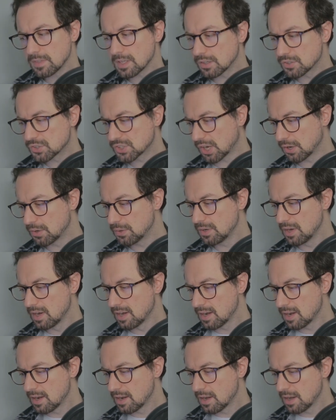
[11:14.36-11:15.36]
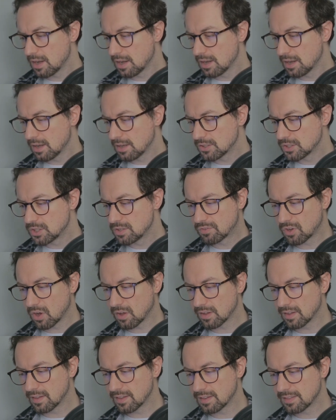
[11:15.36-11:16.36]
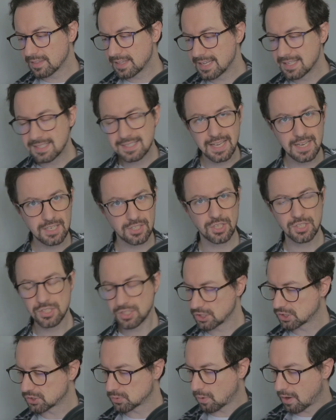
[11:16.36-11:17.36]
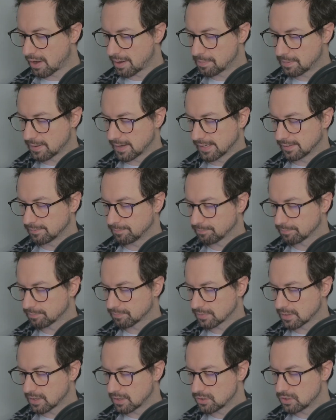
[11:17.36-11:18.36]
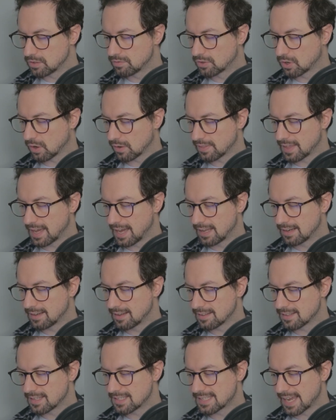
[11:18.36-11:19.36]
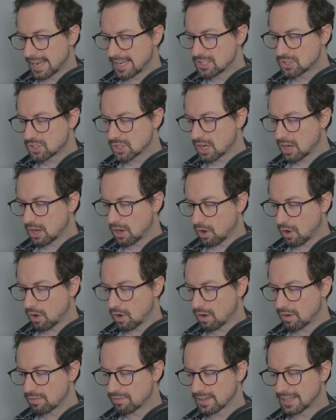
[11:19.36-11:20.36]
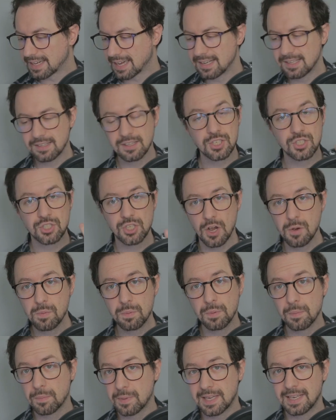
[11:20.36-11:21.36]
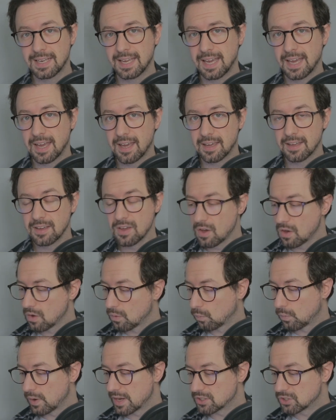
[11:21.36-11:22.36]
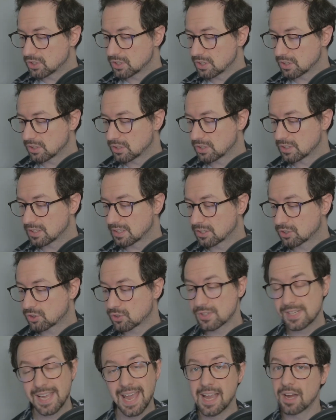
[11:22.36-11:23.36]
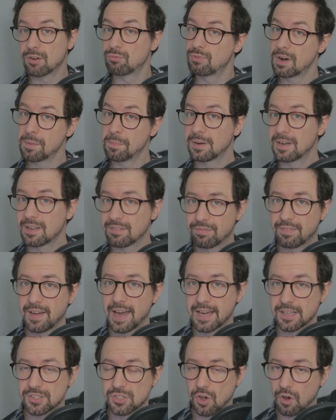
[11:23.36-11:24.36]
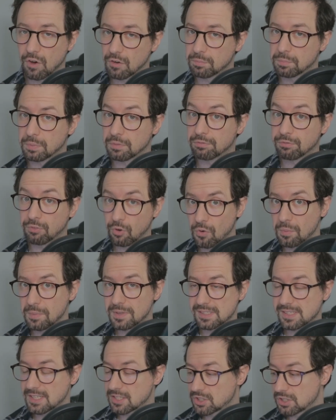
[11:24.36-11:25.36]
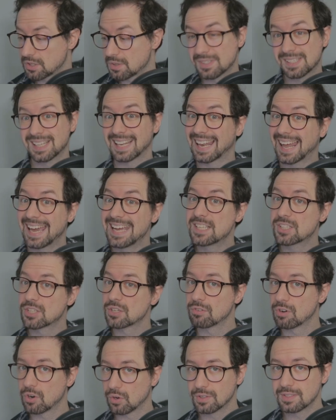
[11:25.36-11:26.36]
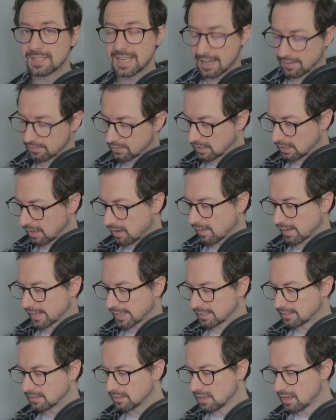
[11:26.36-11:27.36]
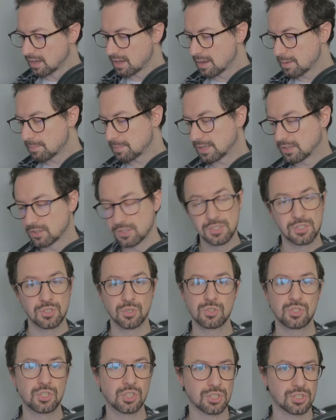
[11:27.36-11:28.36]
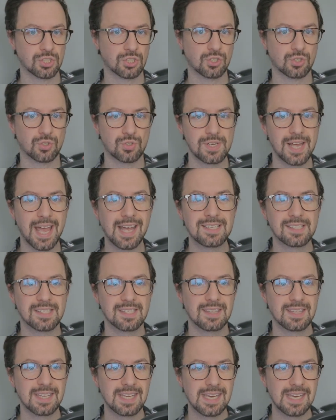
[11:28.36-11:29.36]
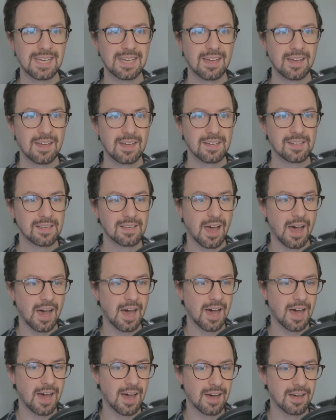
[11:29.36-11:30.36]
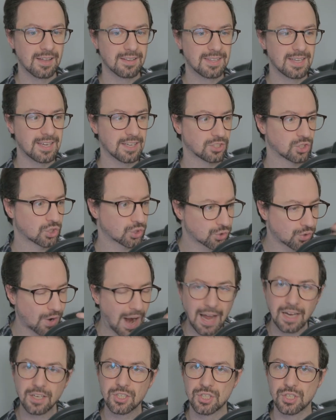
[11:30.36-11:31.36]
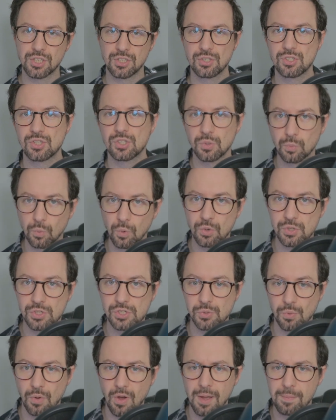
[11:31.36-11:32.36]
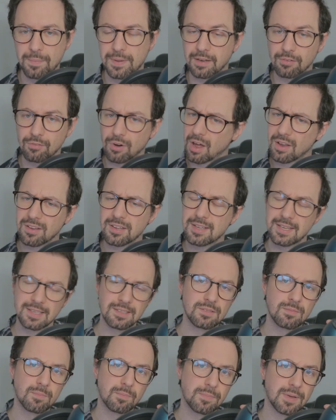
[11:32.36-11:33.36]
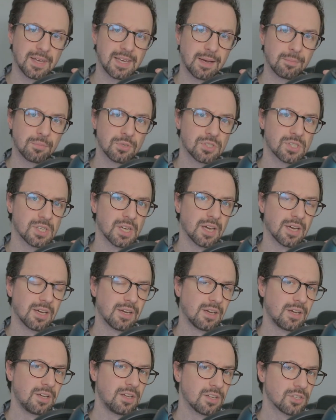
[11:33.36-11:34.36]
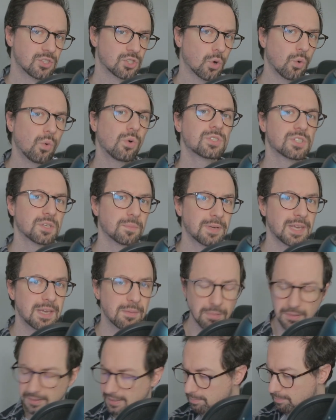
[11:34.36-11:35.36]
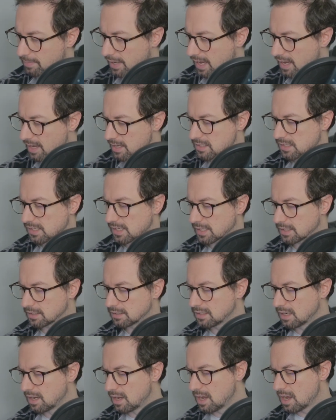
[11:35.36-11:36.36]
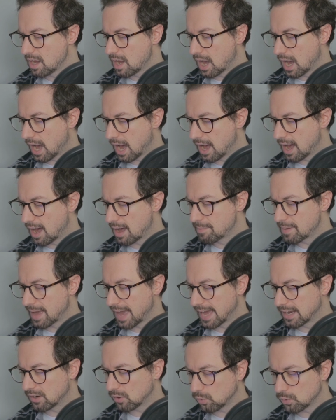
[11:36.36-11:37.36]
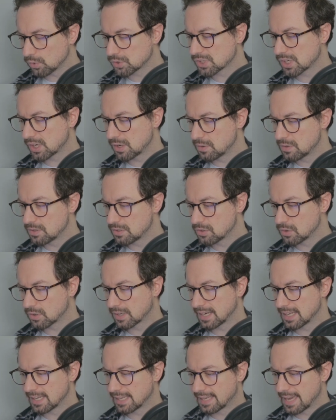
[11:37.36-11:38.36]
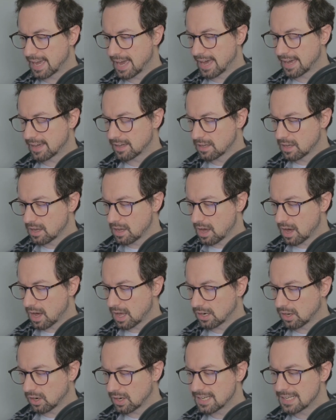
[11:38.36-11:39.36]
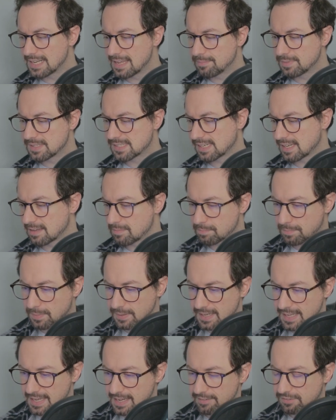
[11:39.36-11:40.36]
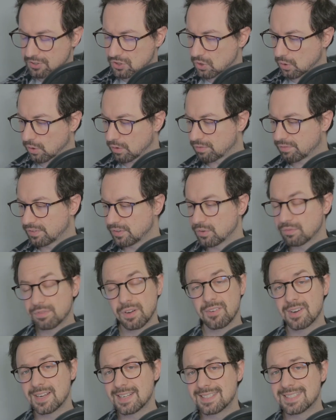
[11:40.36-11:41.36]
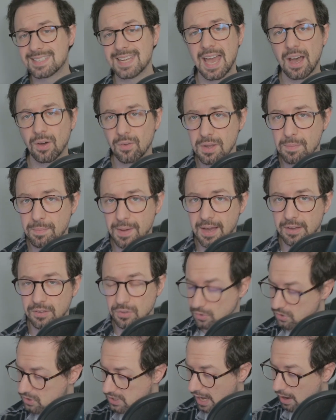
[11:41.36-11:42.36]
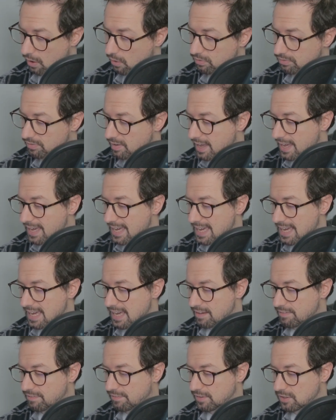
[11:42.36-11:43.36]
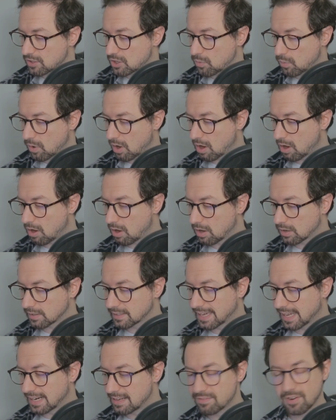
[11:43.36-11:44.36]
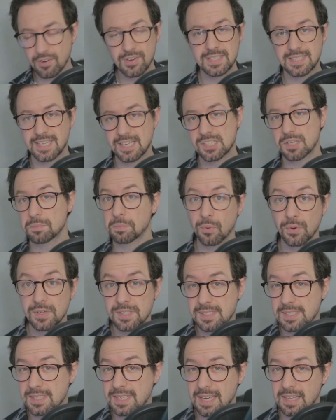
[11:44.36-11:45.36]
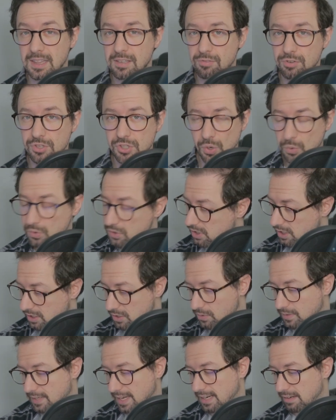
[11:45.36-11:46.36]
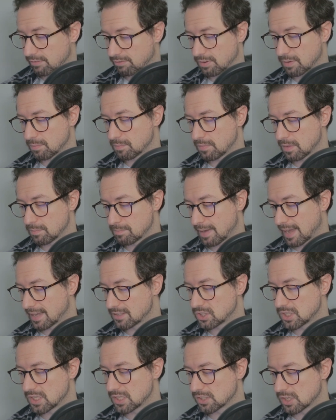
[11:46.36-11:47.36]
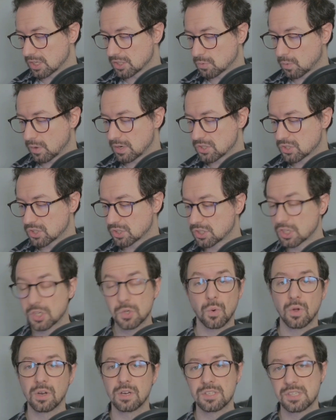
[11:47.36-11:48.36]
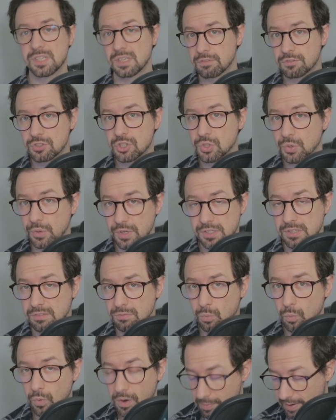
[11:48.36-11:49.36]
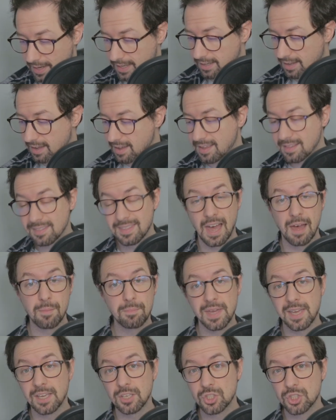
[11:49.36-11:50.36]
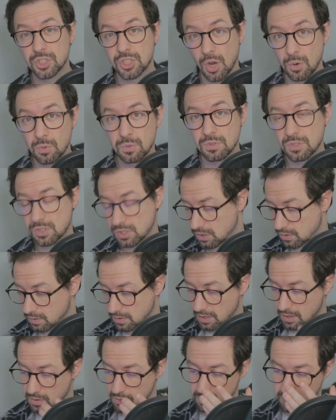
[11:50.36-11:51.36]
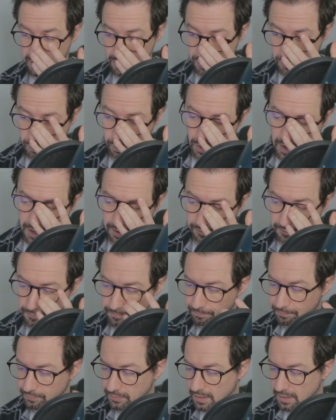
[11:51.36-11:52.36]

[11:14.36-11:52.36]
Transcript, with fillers: So you've got the addiction to swiping, you've got then the danger of getting the dopamine hit, which could create a ripple effect of performance issues later on down the line because you're just creating the uh, the attraction towards swiping rather than being able to talk to people in person. Um, and also, you're going to get a lot of limiting beliefs or feel very down about yourself if you are getting very disappointed in the results that you're getting from matches, as well as just the quality of choice of women that are being shown to you as well.